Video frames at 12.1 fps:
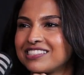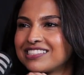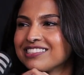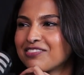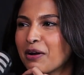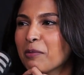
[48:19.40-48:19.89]
Or
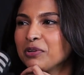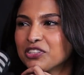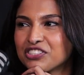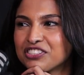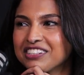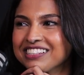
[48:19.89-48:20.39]
come see
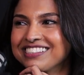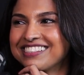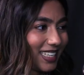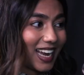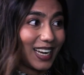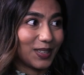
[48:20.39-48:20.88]
students
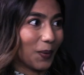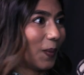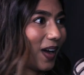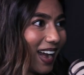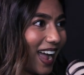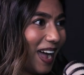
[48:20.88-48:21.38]
backstage
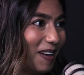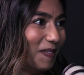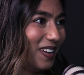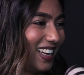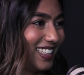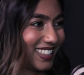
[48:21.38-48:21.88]
what
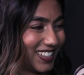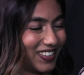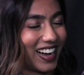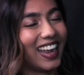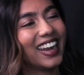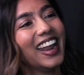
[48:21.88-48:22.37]
happens,
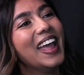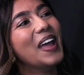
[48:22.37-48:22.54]
right?